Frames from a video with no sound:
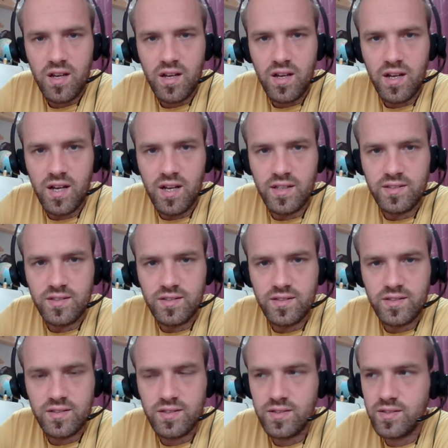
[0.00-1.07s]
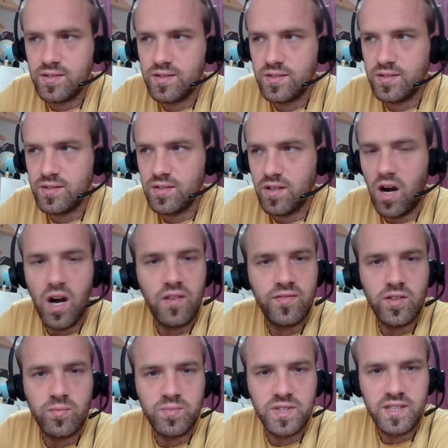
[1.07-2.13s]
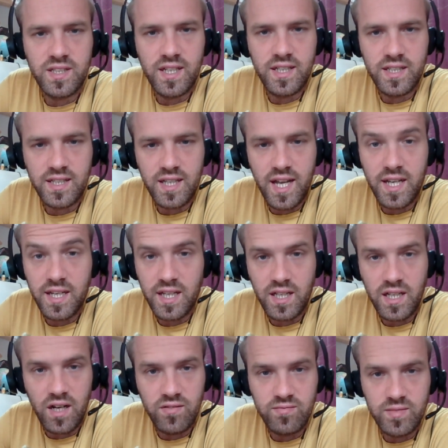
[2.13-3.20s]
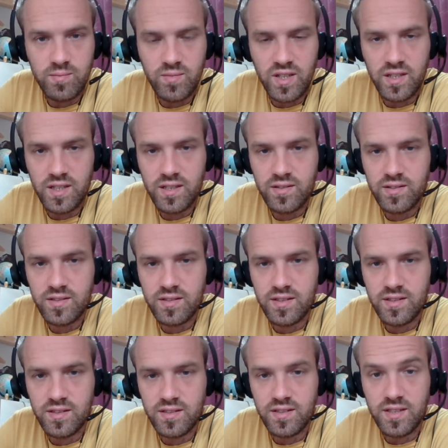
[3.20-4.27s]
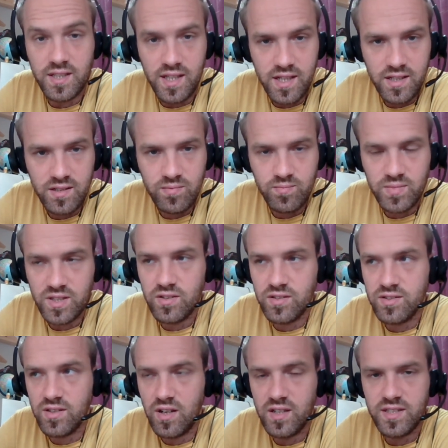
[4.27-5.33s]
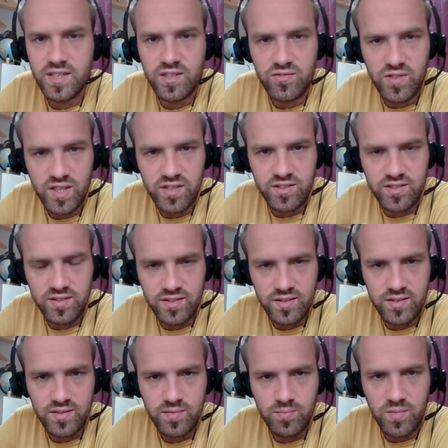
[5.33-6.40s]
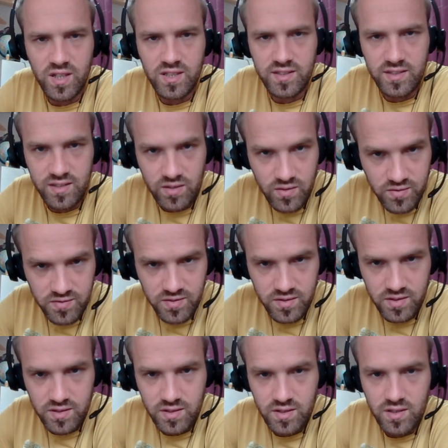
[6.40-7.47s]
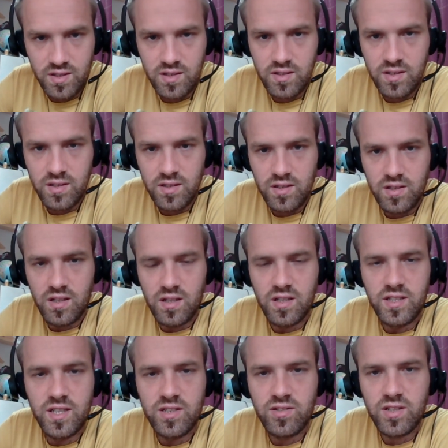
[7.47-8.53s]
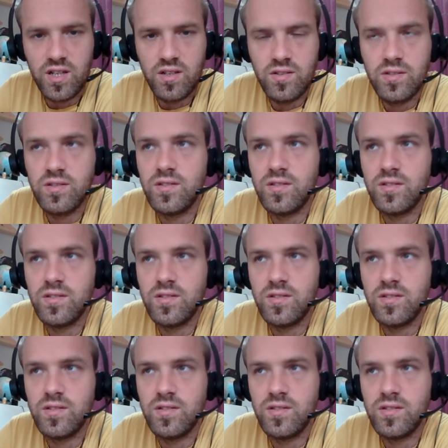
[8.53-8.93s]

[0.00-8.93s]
And I've not been getting any government money since a year, because I deregistered myself a year ago.